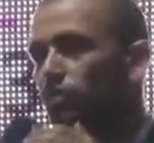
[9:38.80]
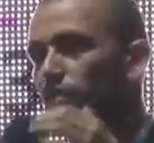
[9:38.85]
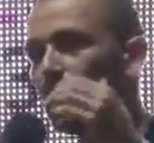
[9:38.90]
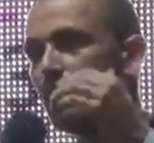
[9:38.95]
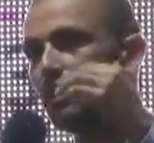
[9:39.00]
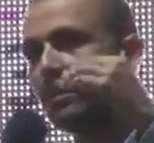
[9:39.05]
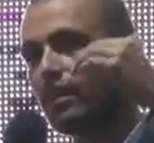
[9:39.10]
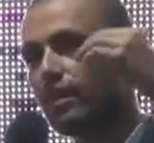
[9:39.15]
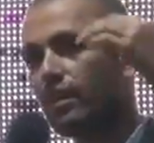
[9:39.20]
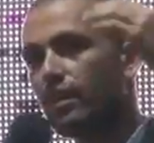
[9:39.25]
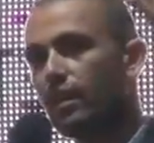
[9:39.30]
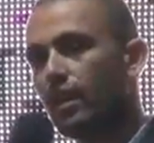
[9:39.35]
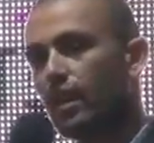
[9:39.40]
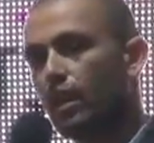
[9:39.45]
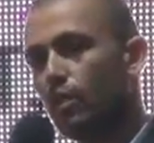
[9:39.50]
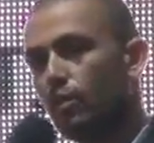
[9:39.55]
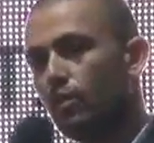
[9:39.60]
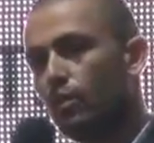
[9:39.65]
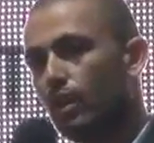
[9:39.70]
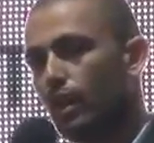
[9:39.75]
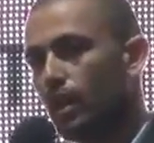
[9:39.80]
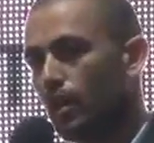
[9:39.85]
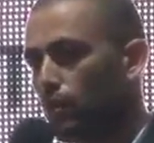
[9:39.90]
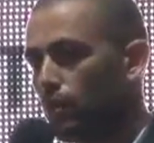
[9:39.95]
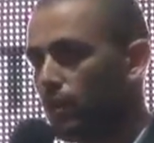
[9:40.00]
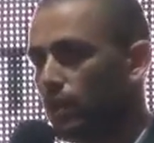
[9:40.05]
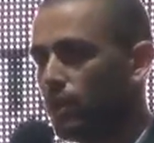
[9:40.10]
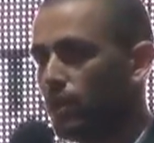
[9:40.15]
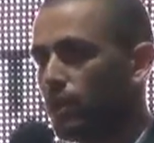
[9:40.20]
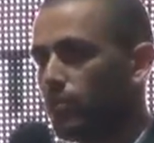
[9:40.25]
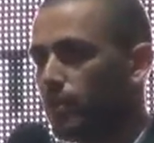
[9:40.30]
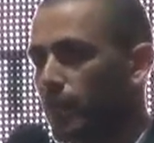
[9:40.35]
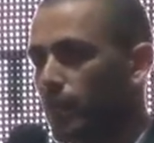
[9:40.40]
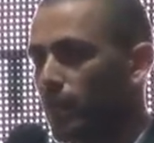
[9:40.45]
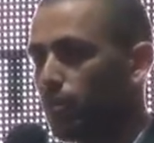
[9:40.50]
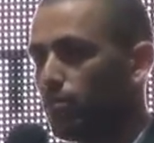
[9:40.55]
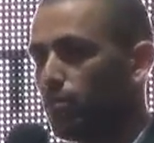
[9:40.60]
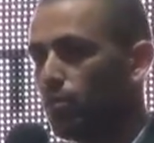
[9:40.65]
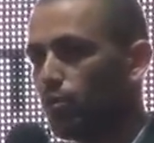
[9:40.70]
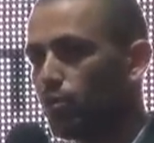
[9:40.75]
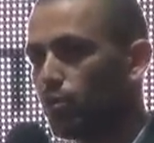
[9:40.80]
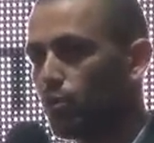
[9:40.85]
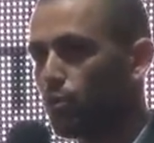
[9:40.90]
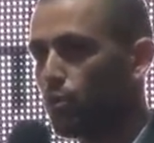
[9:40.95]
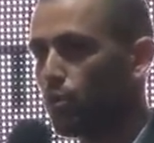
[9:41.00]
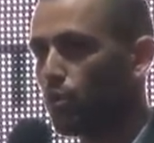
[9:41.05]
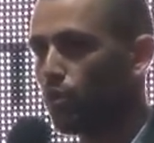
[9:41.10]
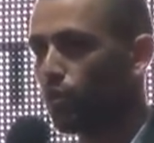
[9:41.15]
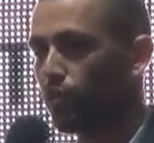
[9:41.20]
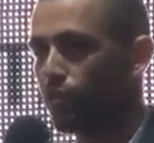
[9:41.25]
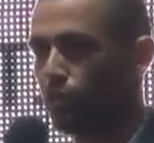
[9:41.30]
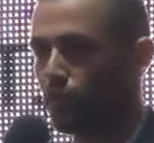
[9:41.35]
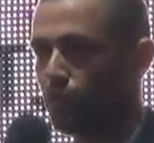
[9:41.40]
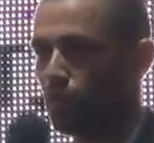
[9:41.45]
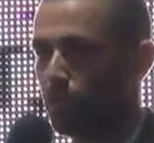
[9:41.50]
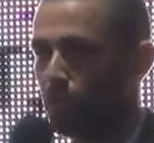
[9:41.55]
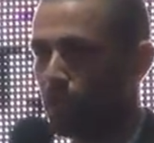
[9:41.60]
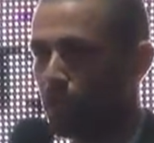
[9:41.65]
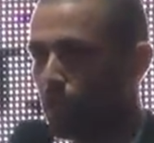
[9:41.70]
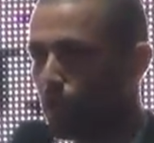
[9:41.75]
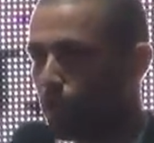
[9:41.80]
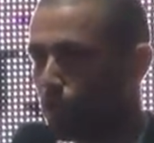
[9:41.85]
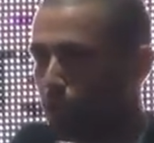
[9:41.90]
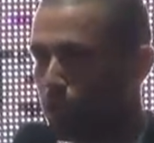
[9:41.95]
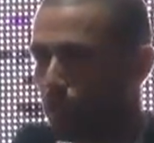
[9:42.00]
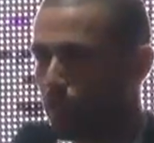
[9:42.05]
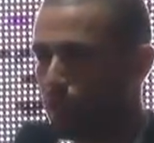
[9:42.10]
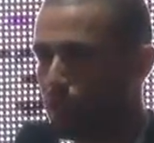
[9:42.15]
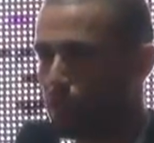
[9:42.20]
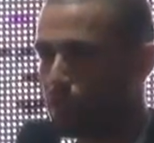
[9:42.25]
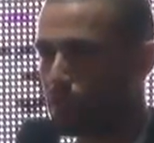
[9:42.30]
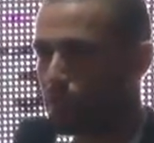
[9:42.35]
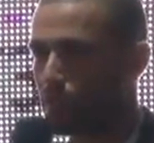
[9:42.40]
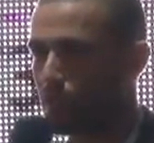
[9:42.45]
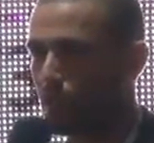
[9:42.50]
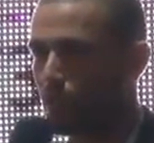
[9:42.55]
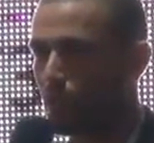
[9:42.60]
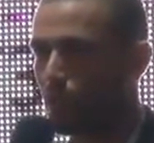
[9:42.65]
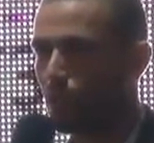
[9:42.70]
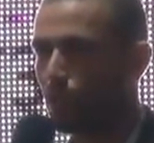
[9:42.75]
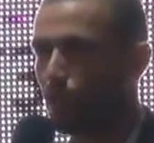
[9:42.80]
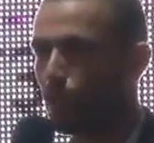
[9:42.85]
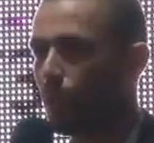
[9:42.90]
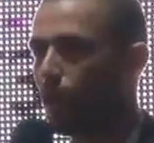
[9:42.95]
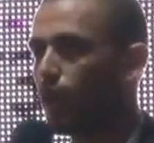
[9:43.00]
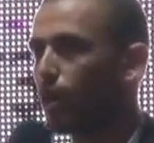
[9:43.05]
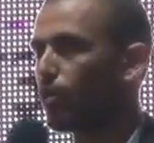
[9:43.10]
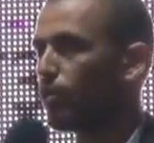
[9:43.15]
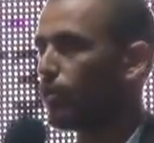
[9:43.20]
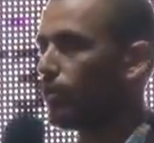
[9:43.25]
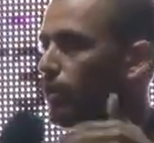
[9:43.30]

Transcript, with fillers: only think how I will be able to work for the big corporates or how